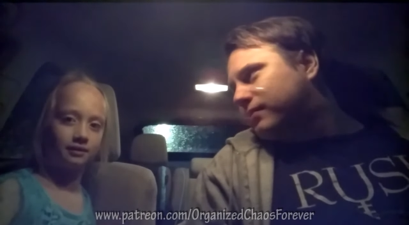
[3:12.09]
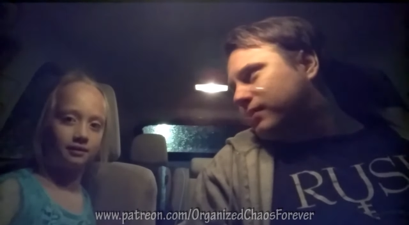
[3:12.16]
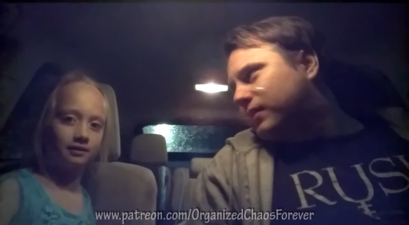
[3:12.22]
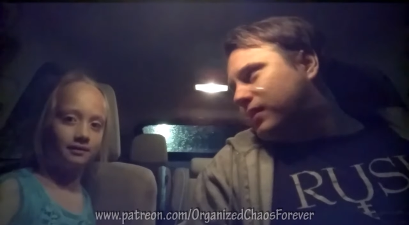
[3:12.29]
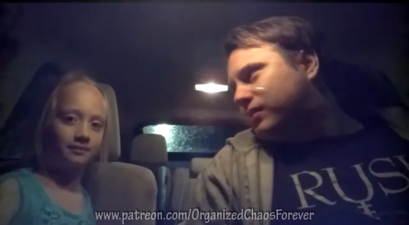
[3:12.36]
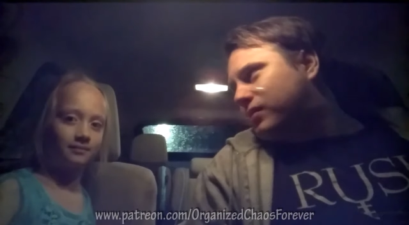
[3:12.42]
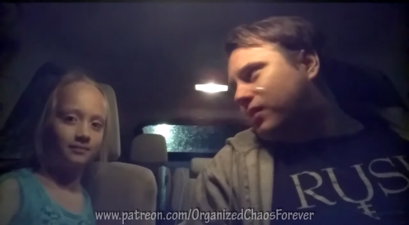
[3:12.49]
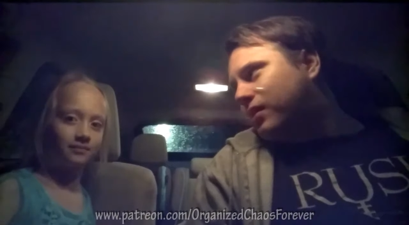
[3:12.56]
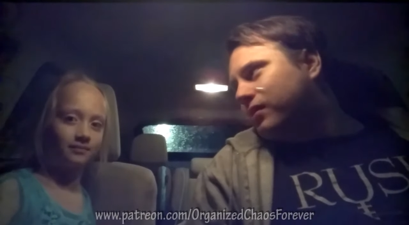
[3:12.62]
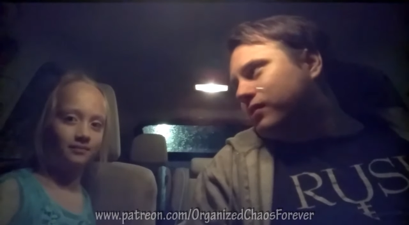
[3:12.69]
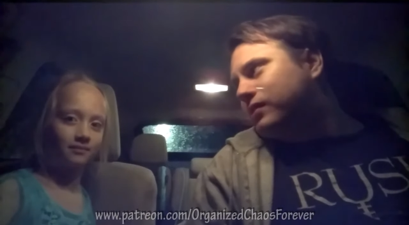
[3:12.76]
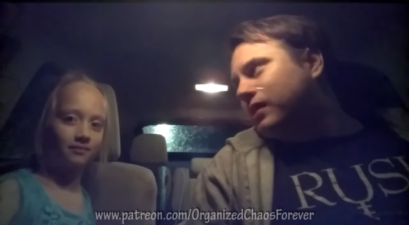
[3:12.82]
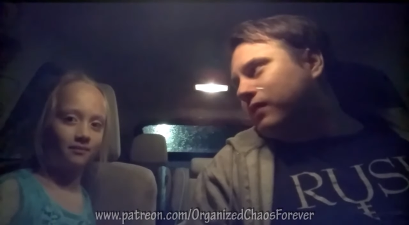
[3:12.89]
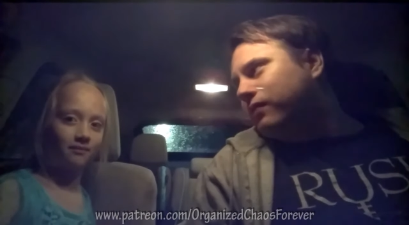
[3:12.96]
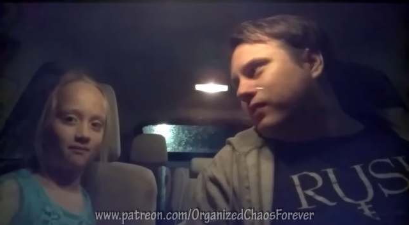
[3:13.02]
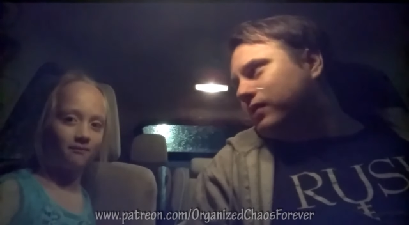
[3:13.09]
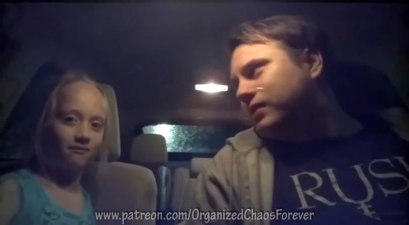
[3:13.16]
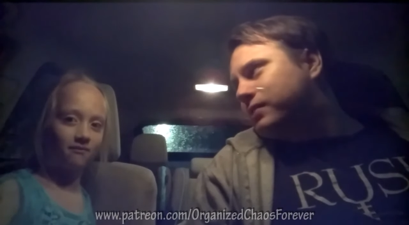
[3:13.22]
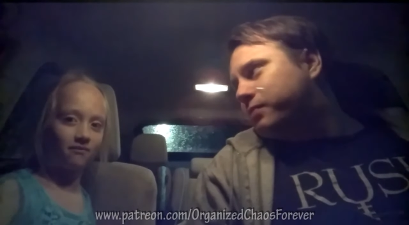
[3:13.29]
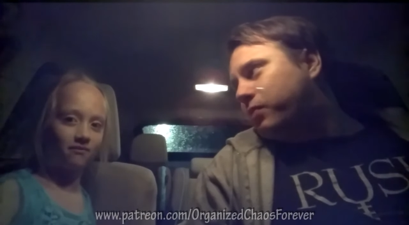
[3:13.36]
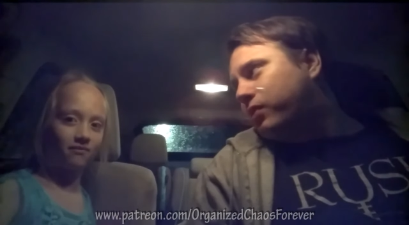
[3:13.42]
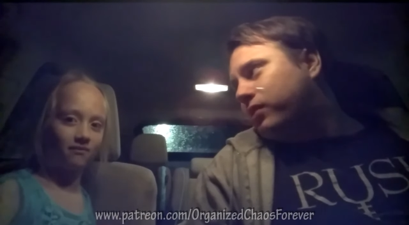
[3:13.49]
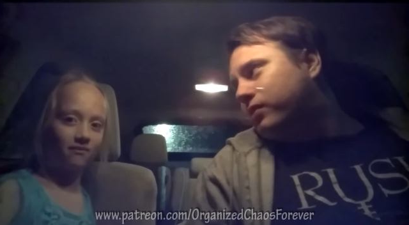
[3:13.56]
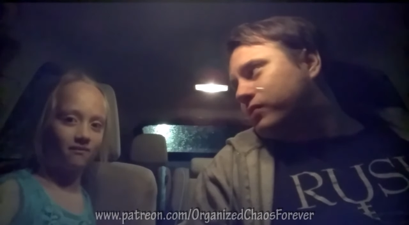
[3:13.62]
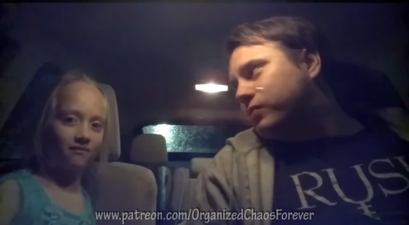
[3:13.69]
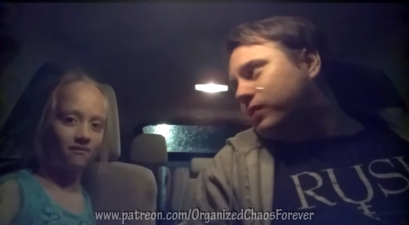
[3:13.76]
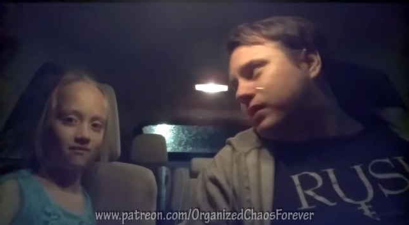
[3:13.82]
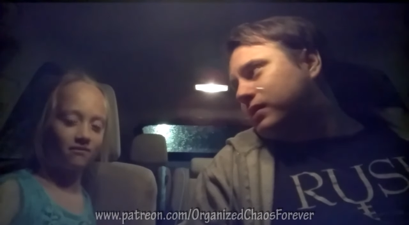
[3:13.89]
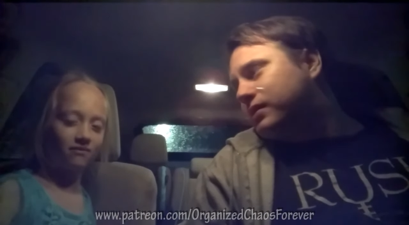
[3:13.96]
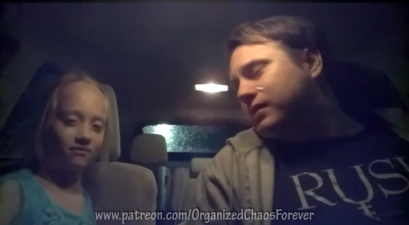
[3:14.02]
Speaker 1: Because there are definitely spoilers
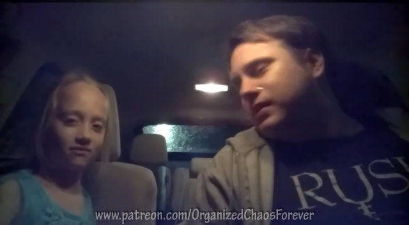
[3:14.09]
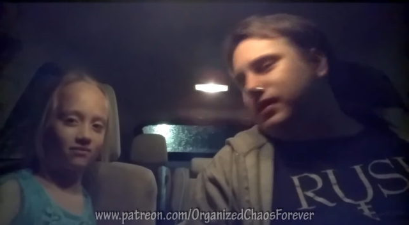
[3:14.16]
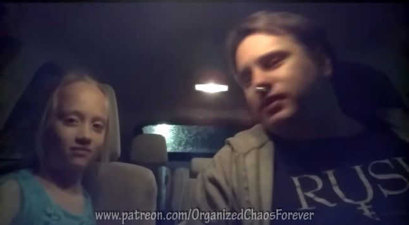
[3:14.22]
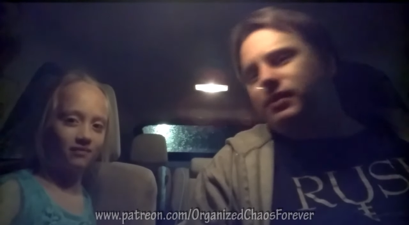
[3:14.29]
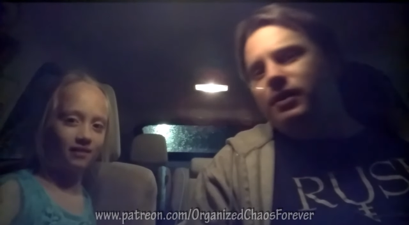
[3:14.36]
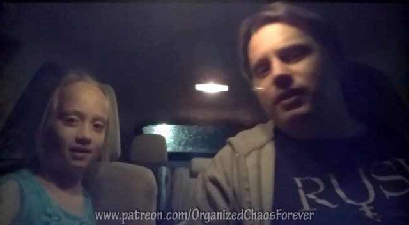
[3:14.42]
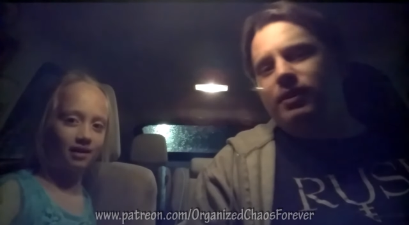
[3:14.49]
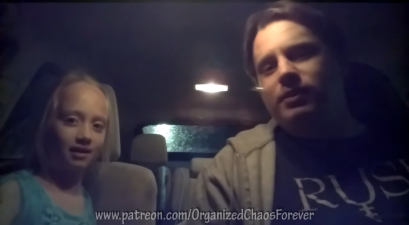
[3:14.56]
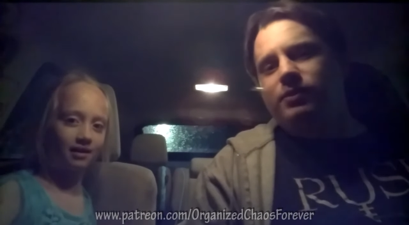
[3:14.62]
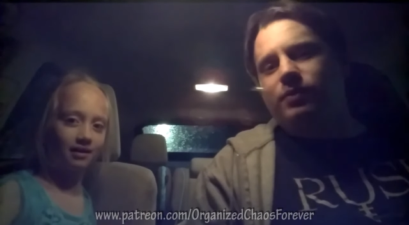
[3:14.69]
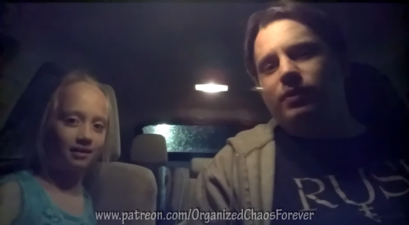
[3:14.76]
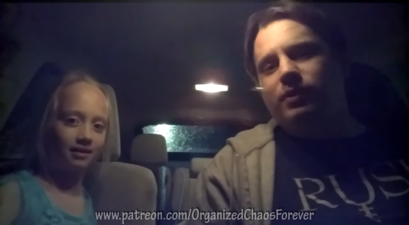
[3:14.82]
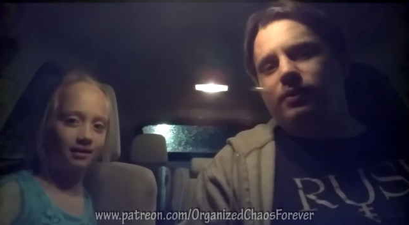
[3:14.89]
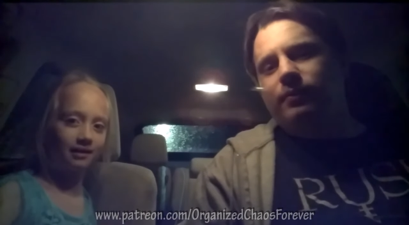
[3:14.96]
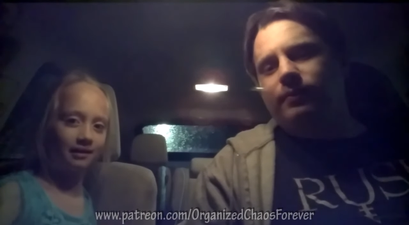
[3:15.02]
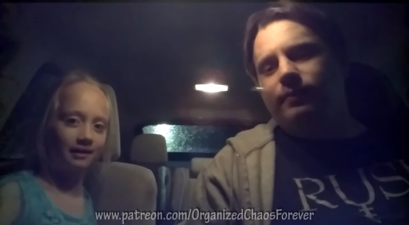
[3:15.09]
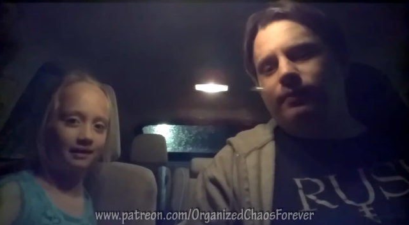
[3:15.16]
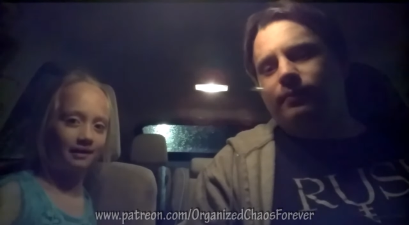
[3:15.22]
we could discuss on this one.